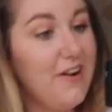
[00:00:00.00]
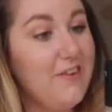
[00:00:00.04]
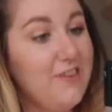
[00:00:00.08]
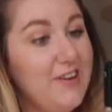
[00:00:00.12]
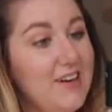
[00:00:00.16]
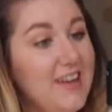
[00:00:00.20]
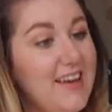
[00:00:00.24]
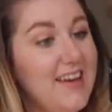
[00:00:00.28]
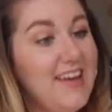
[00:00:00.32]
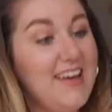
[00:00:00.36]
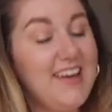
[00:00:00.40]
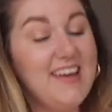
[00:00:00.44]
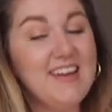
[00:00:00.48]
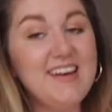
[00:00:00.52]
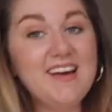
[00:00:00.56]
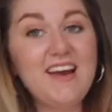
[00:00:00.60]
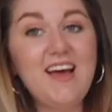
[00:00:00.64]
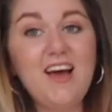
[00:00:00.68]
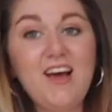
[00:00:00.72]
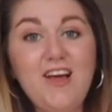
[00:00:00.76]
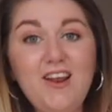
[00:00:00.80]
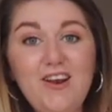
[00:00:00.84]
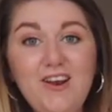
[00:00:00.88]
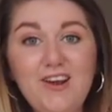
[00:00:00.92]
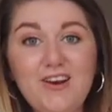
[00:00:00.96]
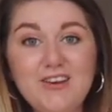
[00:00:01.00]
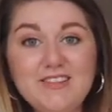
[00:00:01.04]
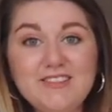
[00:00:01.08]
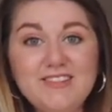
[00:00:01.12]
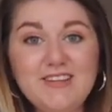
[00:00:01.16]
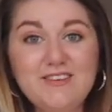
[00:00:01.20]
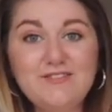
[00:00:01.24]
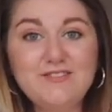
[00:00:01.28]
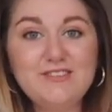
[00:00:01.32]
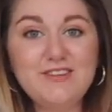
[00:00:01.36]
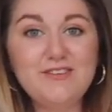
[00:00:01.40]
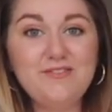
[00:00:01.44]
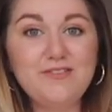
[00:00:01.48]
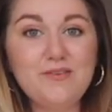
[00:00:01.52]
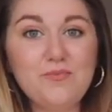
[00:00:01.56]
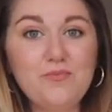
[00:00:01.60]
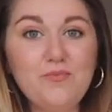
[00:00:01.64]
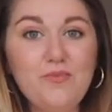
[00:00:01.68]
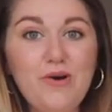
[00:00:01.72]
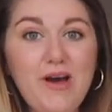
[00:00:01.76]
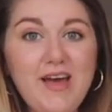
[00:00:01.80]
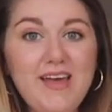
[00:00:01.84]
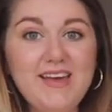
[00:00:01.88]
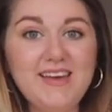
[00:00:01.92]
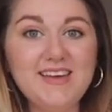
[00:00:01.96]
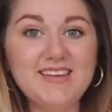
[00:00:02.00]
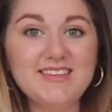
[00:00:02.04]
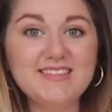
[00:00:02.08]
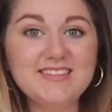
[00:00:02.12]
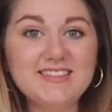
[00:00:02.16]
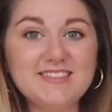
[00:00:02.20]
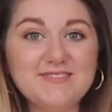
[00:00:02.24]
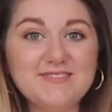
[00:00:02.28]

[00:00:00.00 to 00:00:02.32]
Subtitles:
wearing it in a lot of different ways.